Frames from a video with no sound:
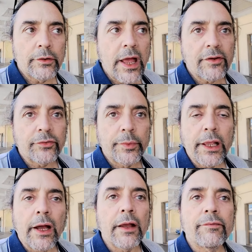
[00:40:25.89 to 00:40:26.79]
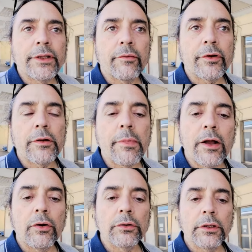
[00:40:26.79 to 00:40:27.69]
unanimously. I have never in
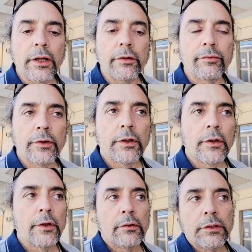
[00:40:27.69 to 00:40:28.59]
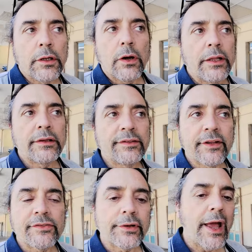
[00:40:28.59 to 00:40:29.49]
my whole life, you know, and
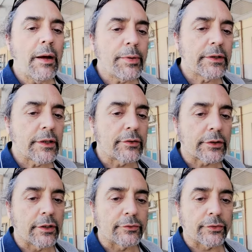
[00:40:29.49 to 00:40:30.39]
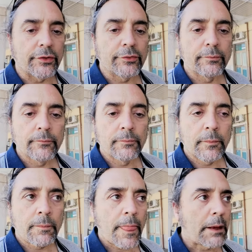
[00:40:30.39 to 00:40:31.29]
this doesn't happen in other countries.
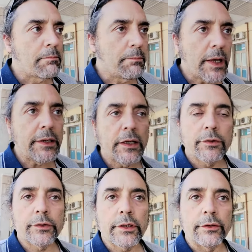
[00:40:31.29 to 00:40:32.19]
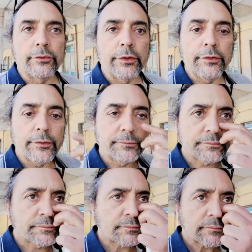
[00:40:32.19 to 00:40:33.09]
Many other countries
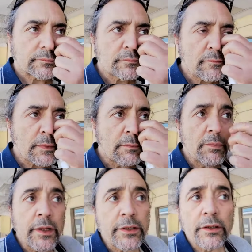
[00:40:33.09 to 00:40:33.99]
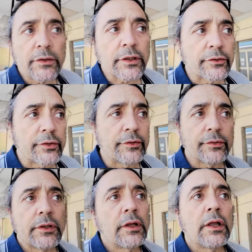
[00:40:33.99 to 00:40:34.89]
many other
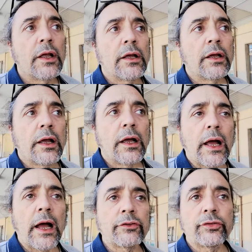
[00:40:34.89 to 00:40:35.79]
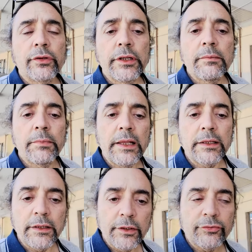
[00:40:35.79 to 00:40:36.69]
countries actually
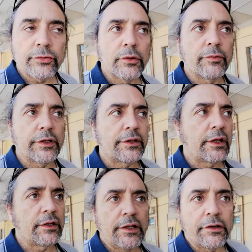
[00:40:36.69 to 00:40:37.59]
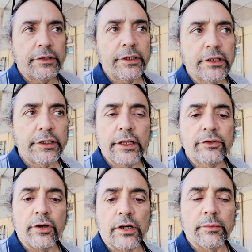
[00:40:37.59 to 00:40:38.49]
make an issue of it. They, here in Italy,
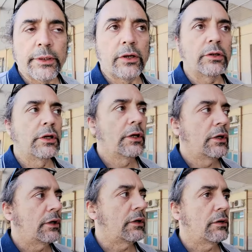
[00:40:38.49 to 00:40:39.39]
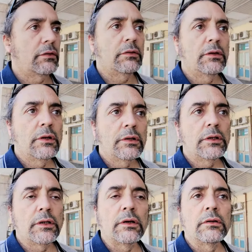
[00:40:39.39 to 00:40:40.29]
they talk about, uh,
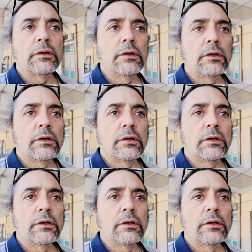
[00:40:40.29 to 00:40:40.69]
you know,